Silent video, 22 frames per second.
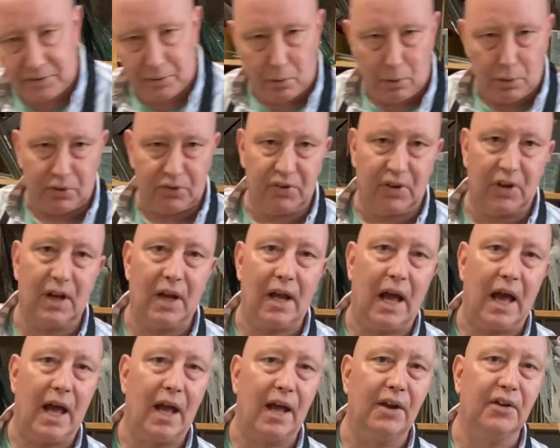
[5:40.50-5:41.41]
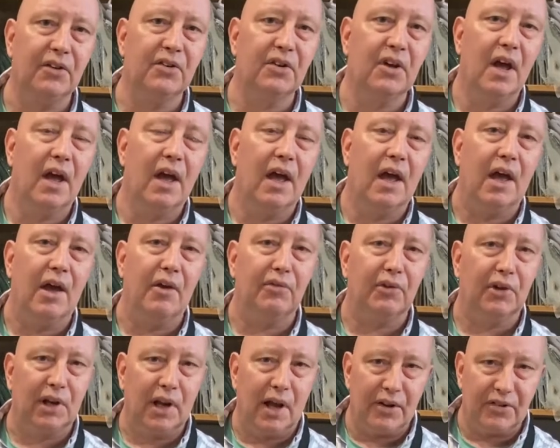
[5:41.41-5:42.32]
watching, and if
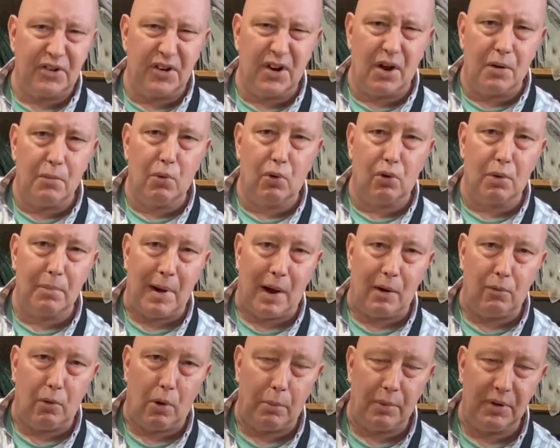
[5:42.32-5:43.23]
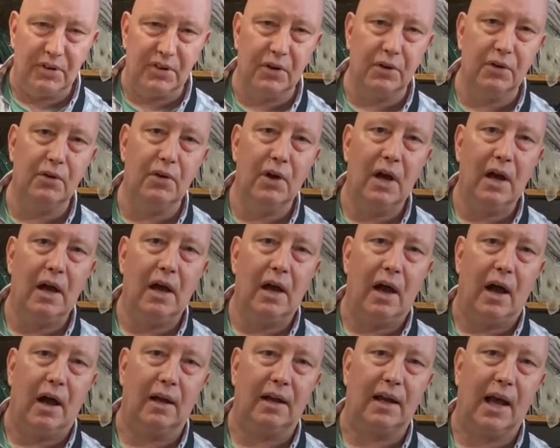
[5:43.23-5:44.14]
you'd like to know more about what we do,
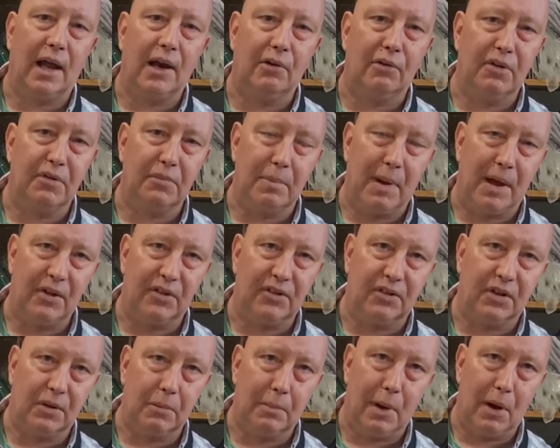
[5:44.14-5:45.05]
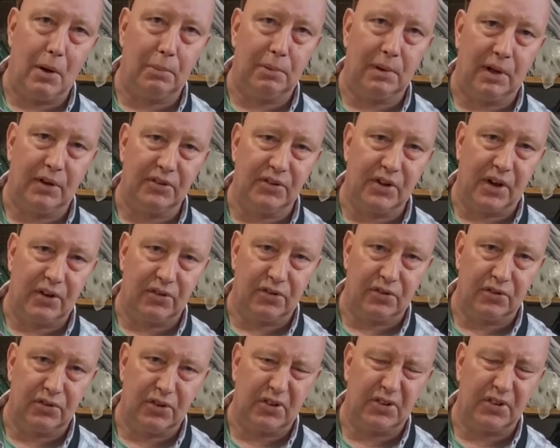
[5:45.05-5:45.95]
our gallery is based at Bell
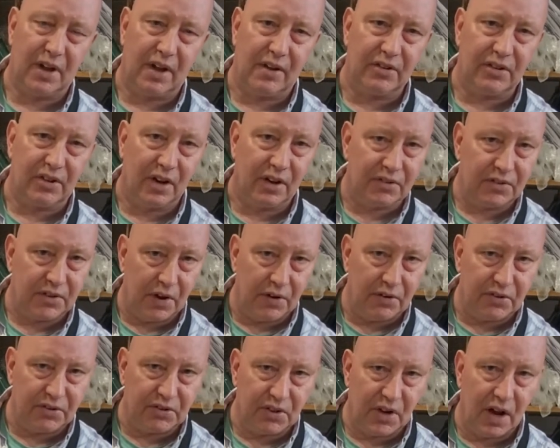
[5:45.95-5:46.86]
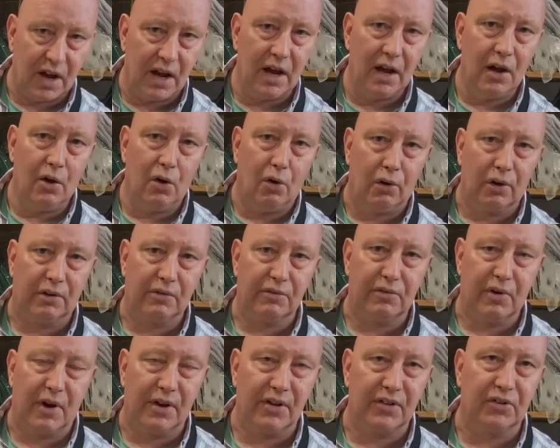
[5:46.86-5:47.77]
Plantation just outside Towcester, or you can
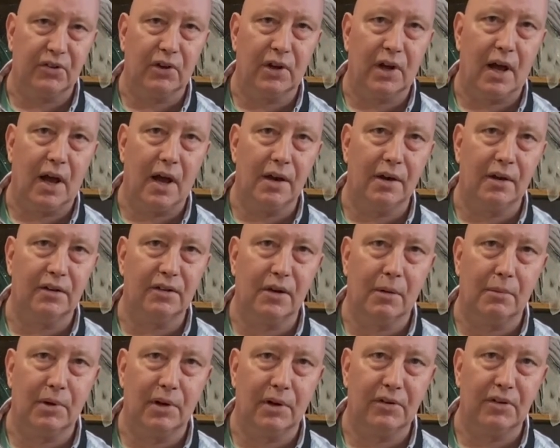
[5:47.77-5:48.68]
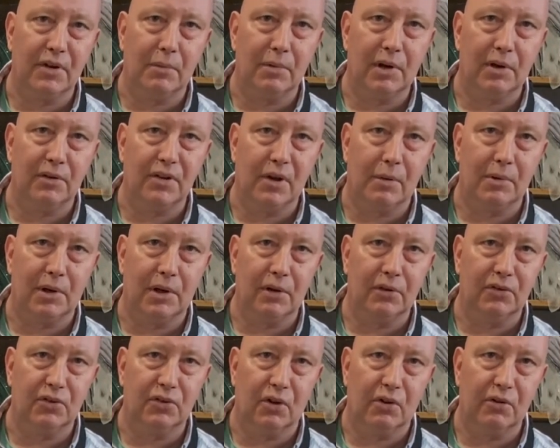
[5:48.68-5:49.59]
find us online at
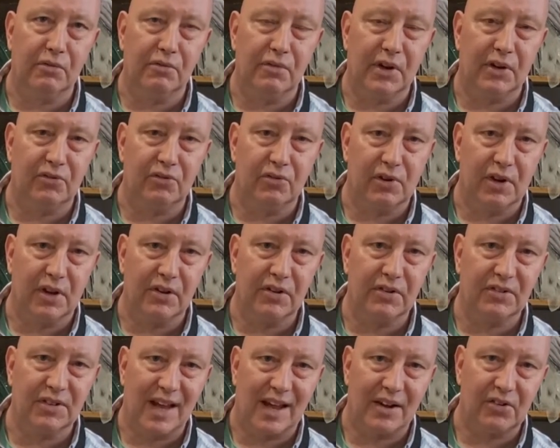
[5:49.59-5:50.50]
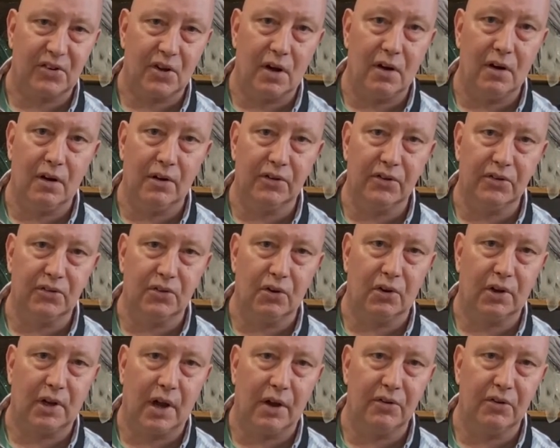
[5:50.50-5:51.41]

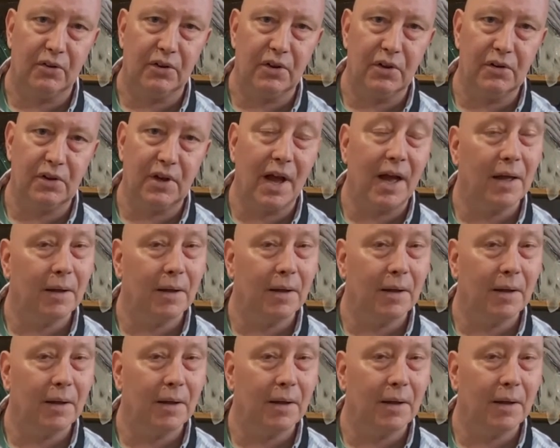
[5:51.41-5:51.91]
www.vitreus-art.co.uk.